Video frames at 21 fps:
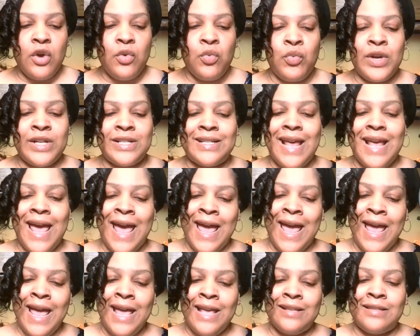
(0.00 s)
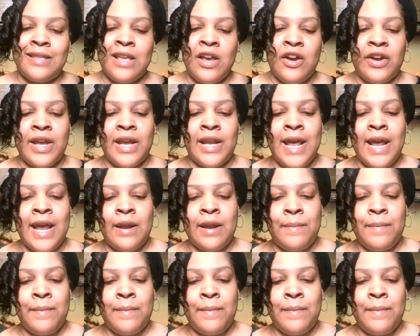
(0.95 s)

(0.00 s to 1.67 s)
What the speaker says: which aids their innate